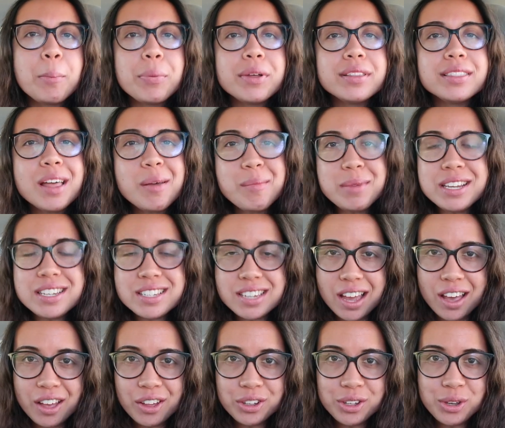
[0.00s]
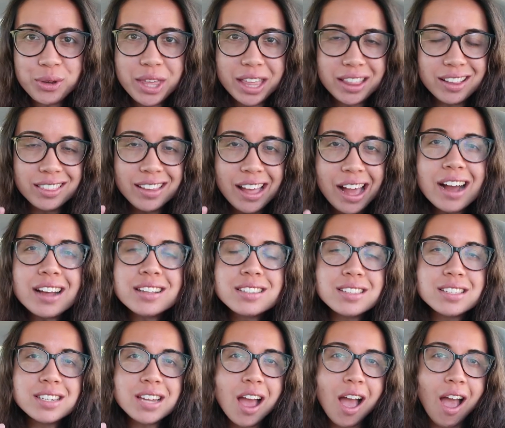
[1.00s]
but let me tell you that the
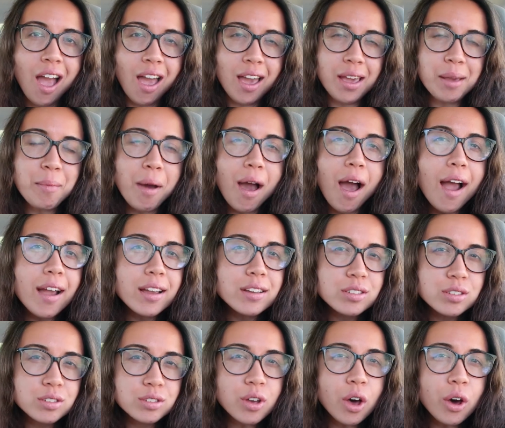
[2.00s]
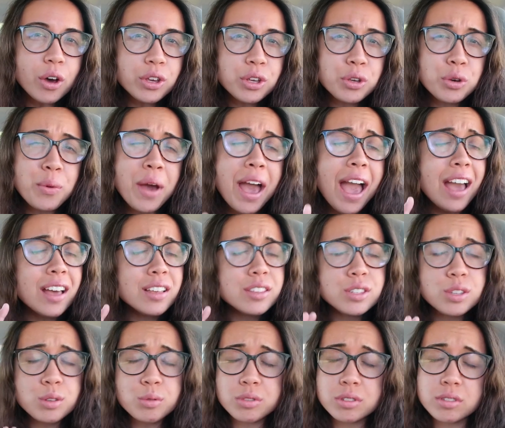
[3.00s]
last time I saw you,
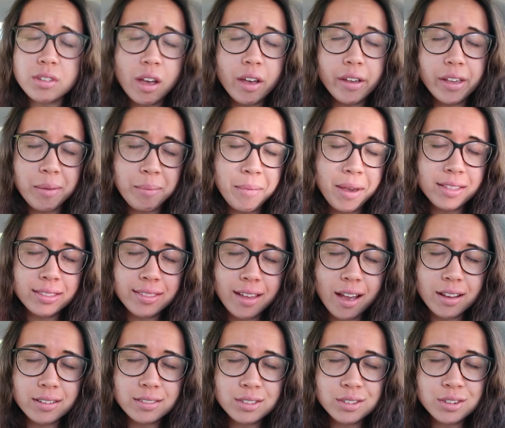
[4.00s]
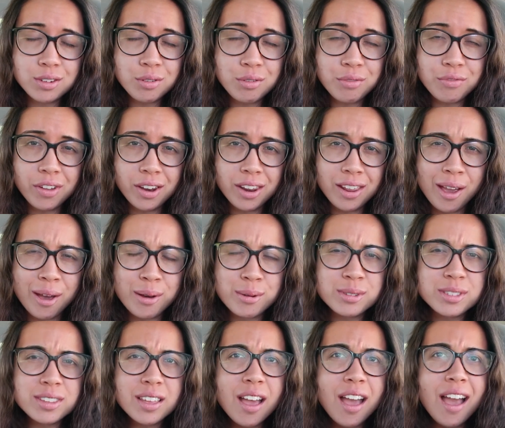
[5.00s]
as you saw in my last two
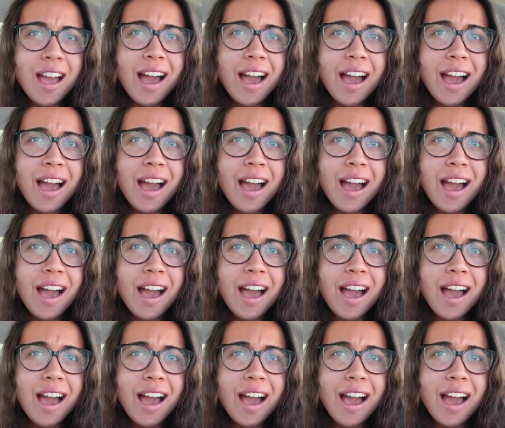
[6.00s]
videos,